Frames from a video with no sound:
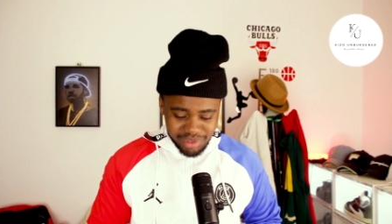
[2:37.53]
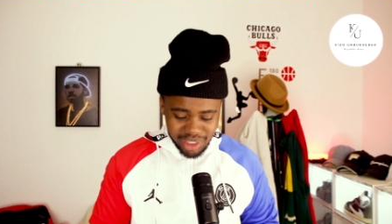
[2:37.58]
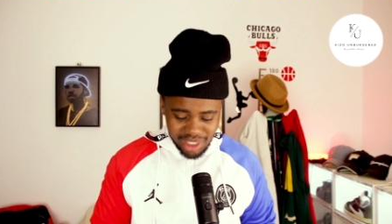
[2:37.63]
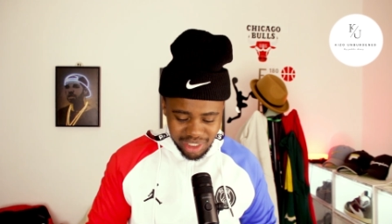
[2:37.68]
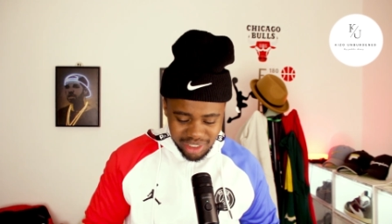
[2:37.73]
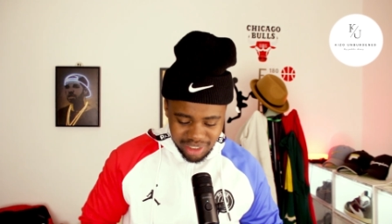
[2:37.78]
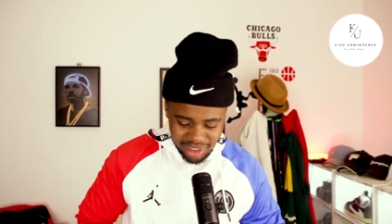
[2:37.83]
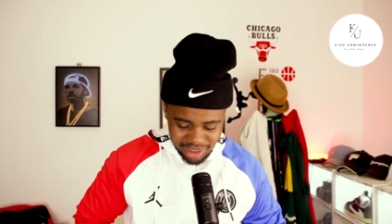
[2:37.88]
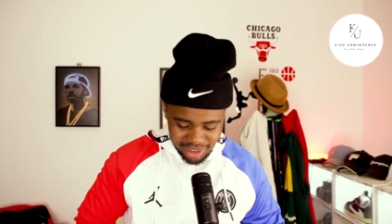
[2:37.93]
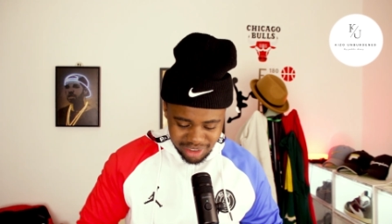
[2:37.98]

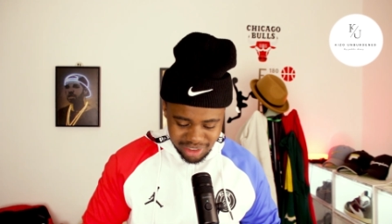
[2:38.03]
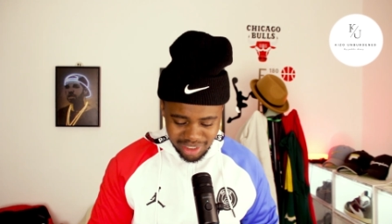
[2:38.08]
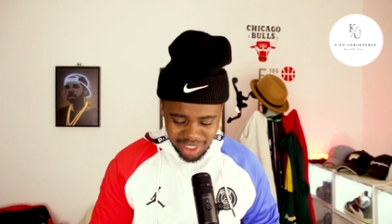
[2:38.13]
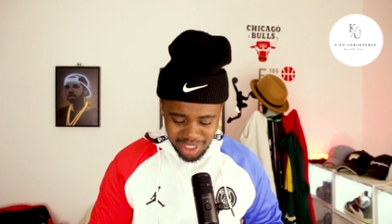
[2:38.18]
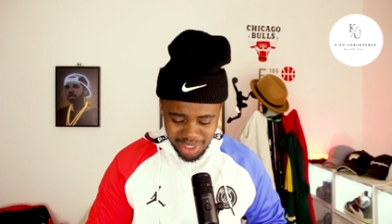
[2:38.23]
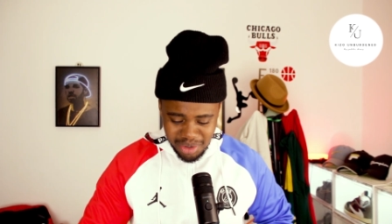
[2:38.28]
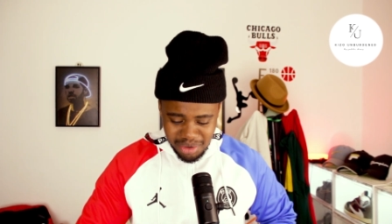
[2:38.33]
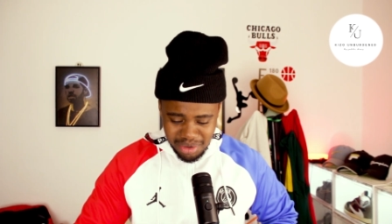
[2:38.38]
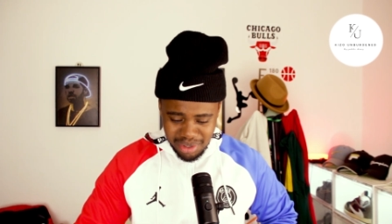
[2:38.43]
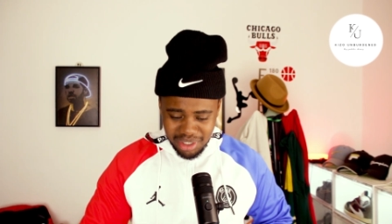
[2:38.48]
Hey,
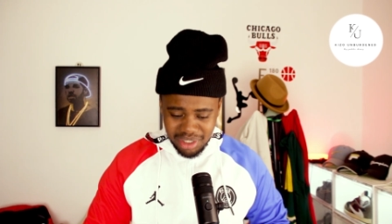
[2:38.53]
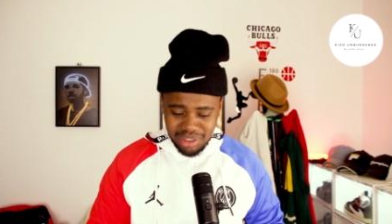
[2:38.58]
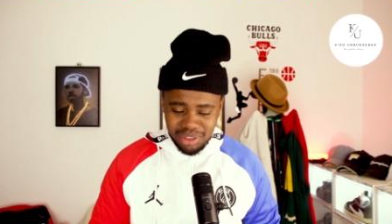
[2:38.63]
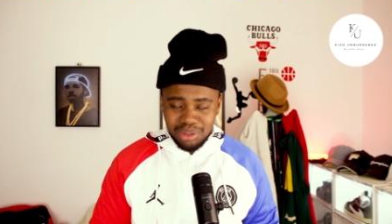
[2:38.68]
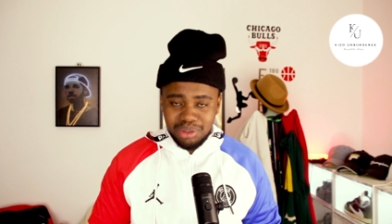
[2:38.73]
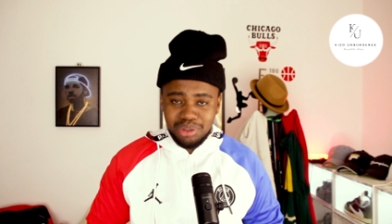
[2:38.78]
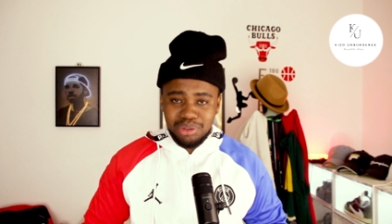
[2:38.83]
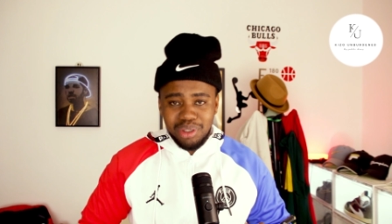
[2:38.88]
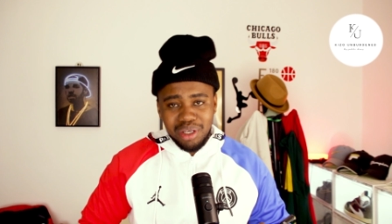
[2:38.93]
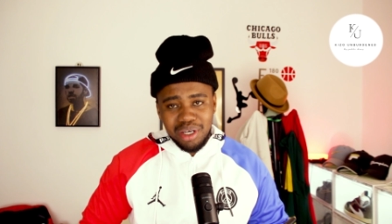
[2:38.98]
always
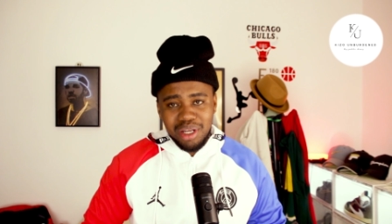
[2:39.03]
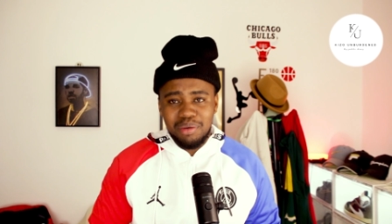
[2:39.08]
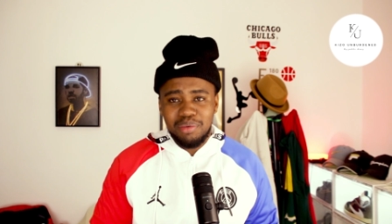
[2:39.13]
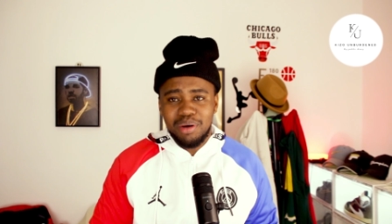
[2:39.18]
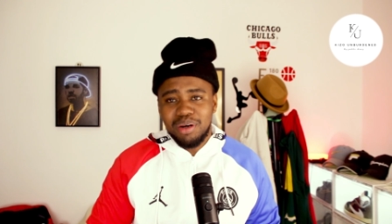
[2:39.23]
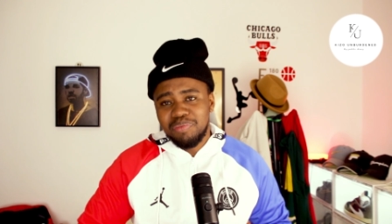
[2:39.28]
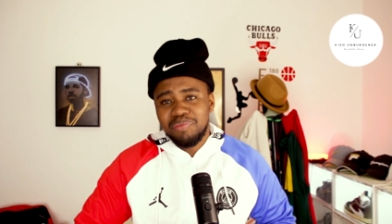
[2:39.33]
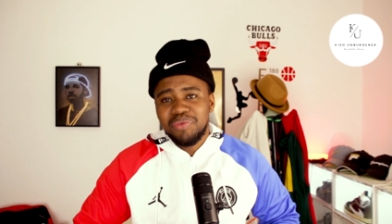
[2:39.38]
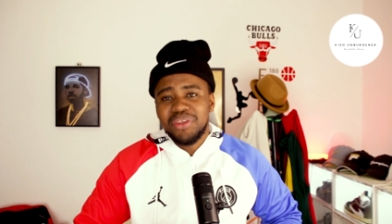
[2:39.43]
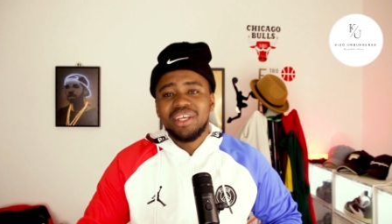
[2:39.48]
to
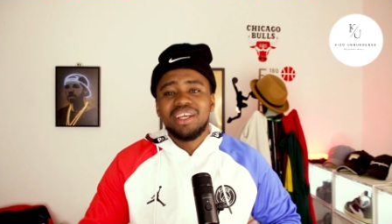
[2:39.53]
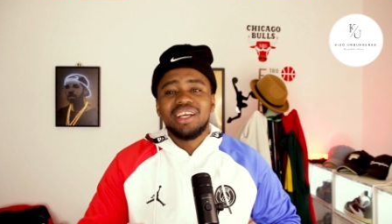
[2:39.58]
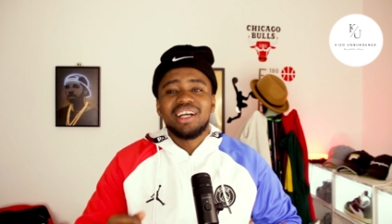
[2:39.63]
Chwalabam.